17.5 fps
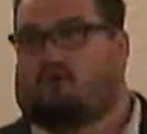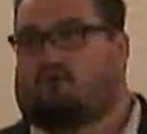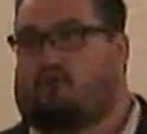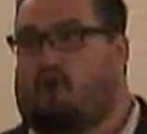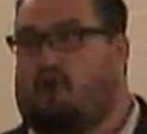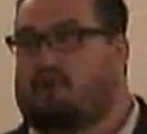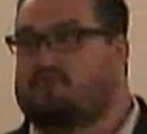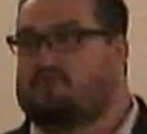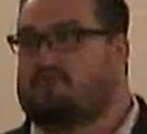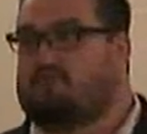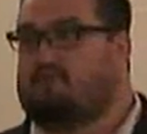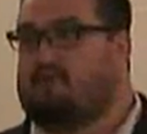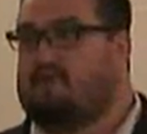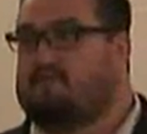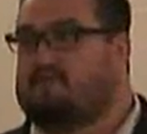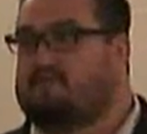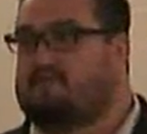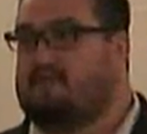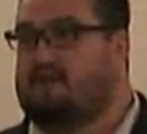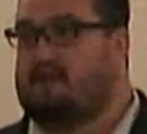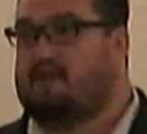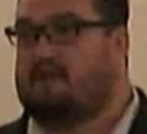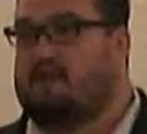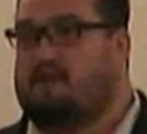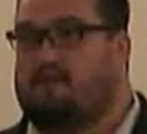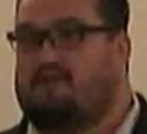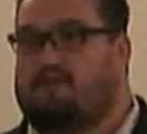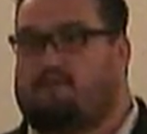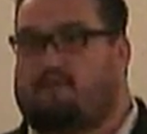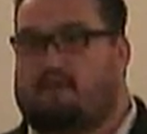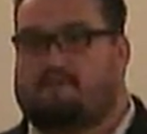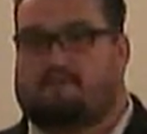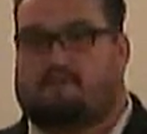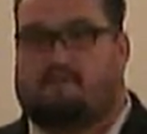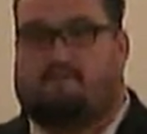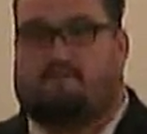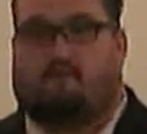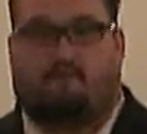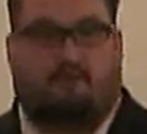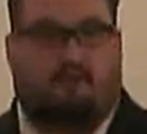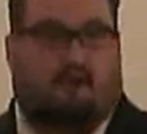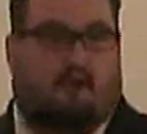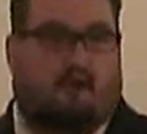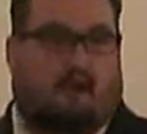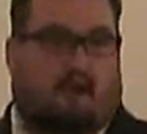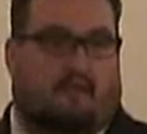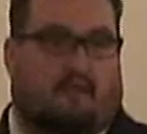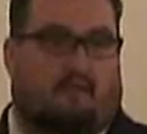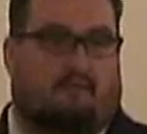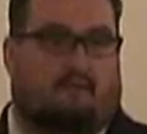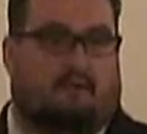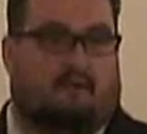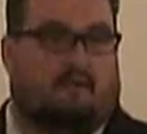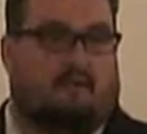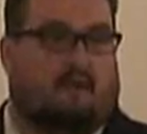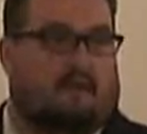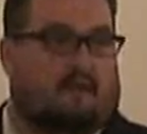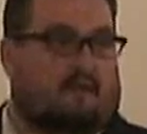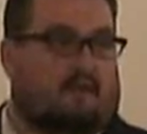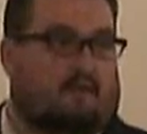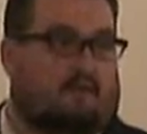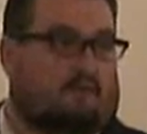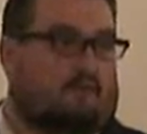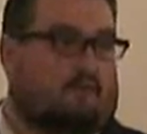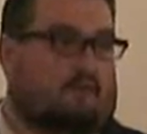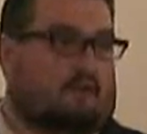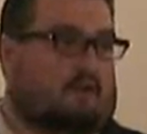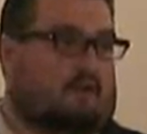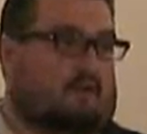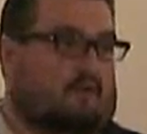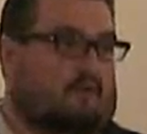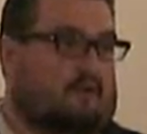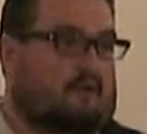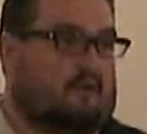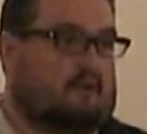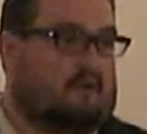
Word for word: crossed the Red Sea, the Red Sea folded in on them. and They killed, were killed.